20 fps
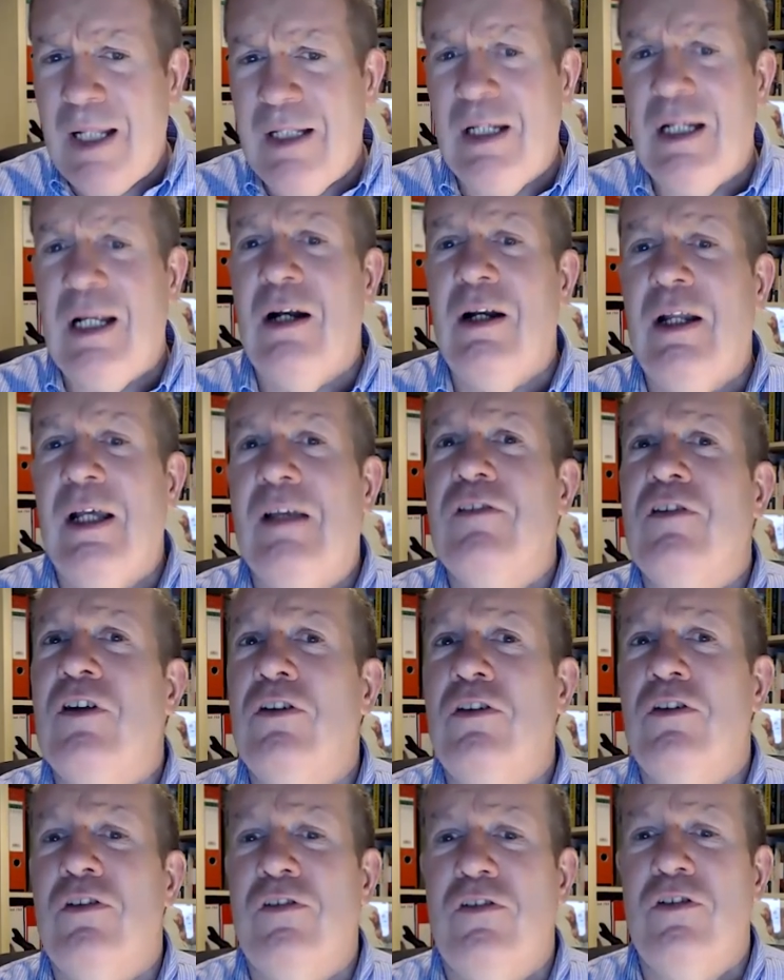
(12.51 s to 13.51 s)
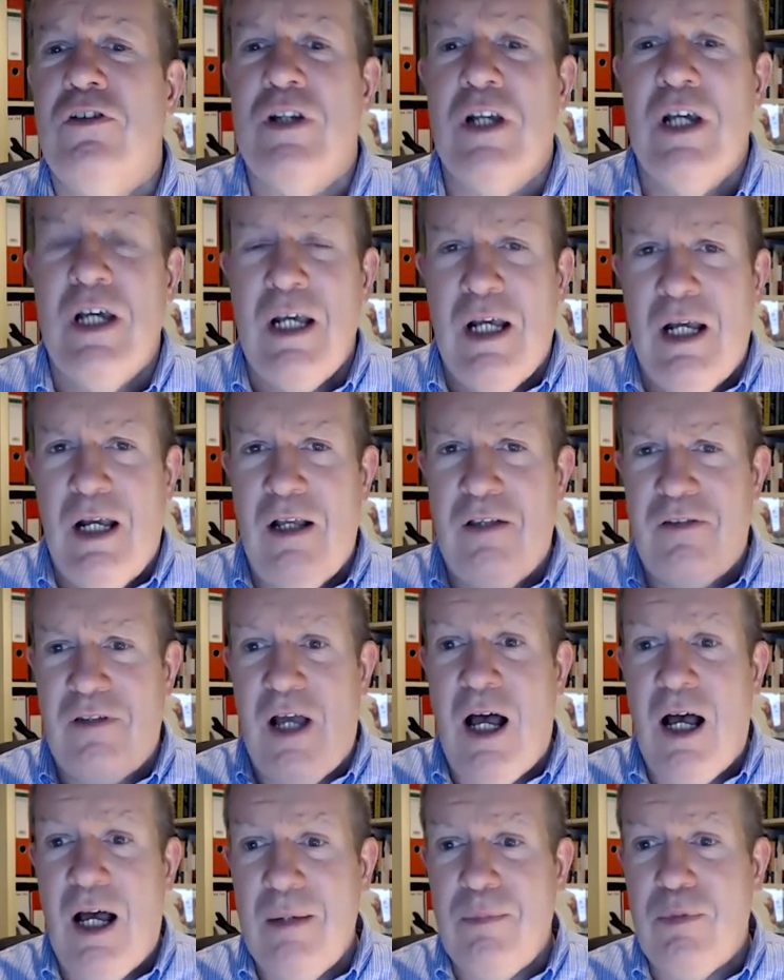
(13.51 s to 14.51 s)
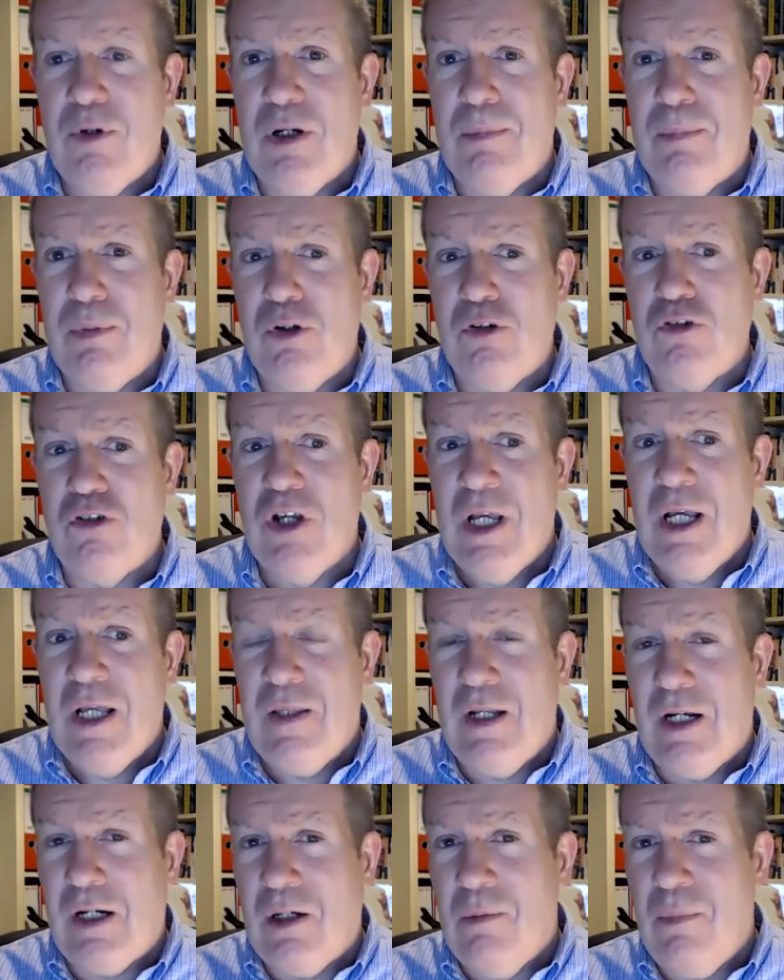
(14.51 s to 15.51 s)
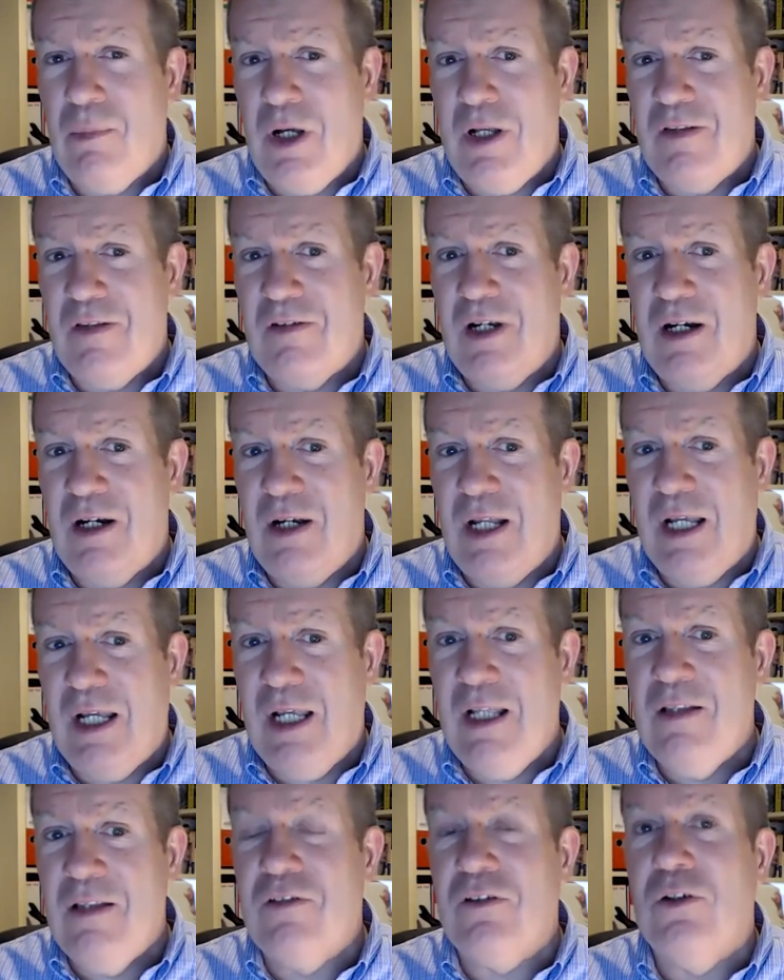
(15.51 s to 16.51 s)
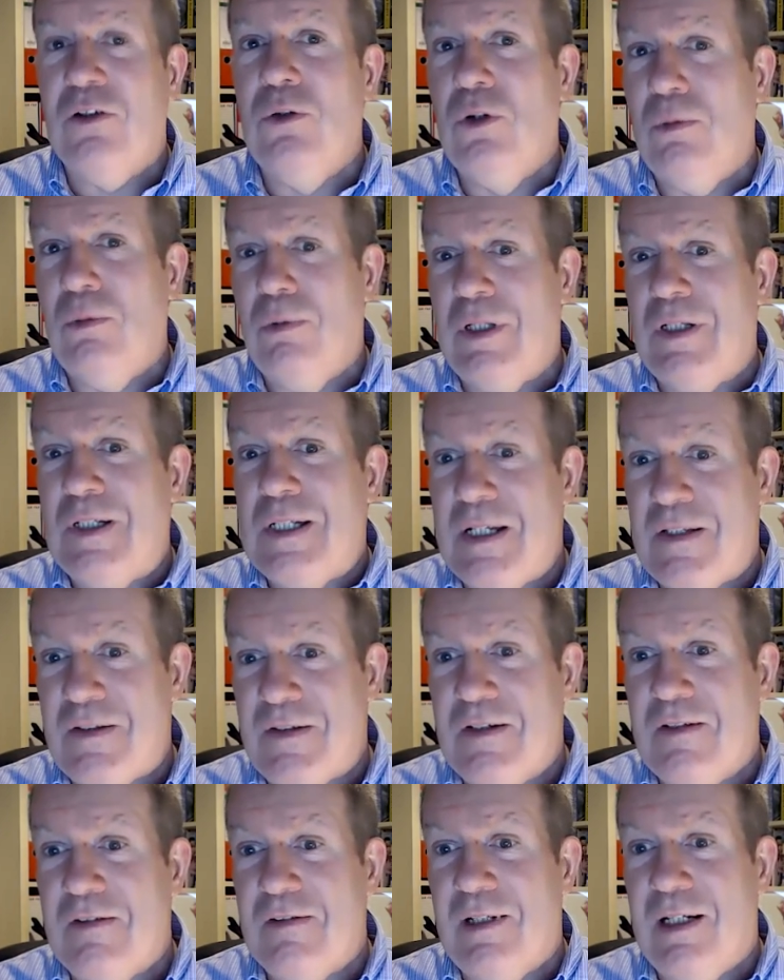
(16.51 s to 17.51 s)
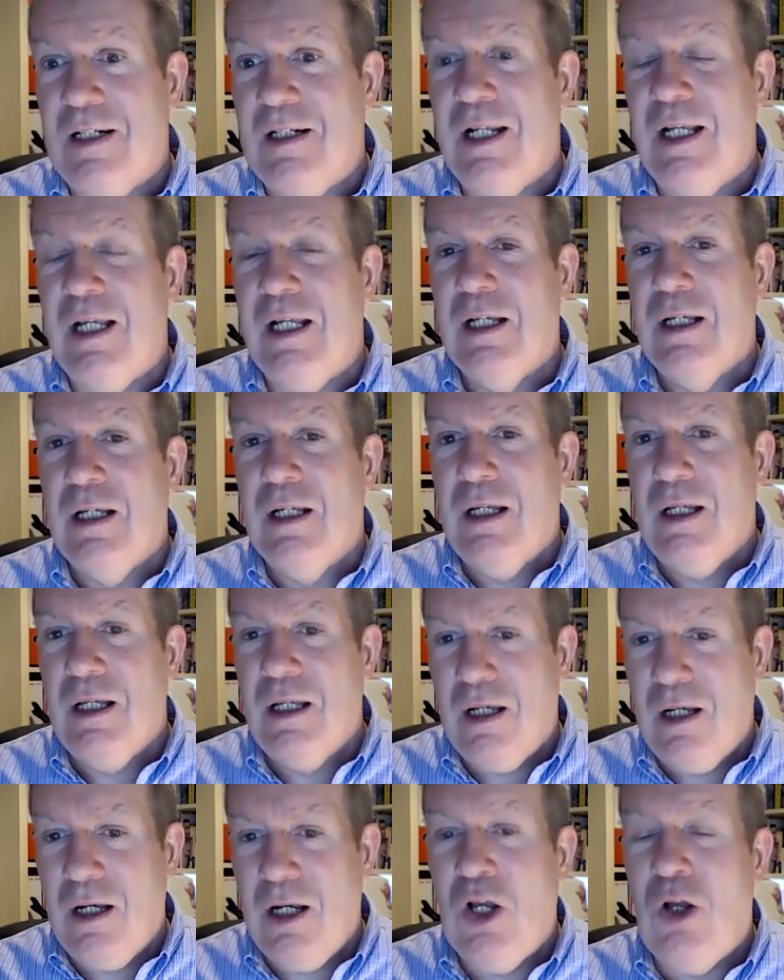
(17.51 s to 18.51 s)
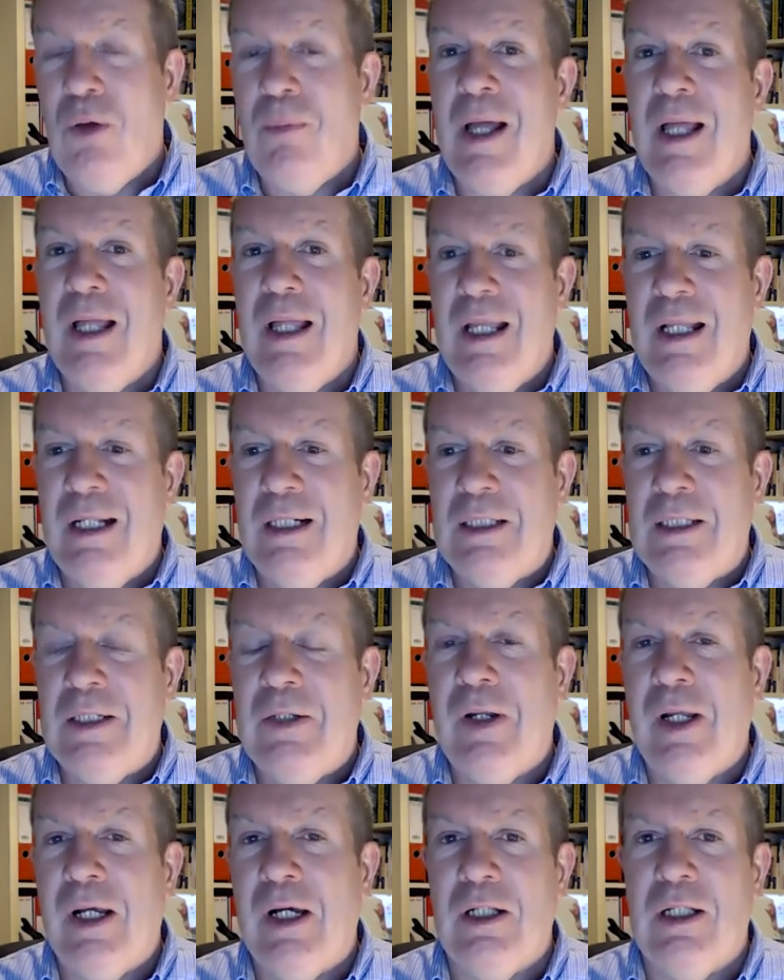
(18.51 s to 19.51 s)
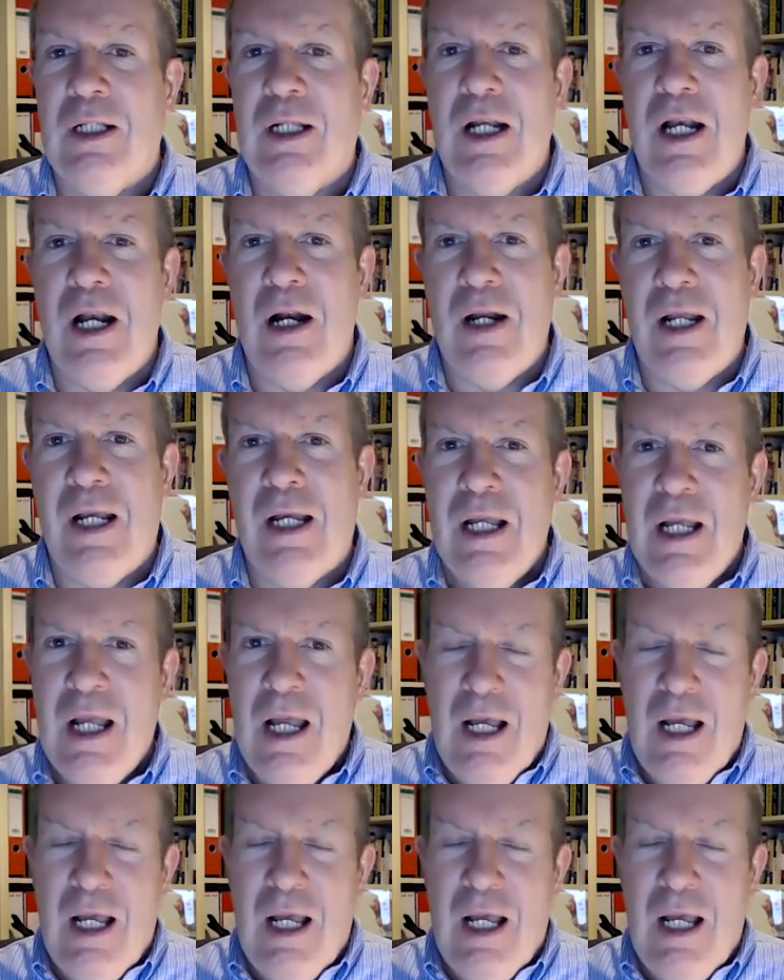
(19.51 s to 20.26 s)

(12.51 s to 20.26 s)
blended learning is understood as a hybrid approach that combines learning in school with distance learning, comma, including online learning.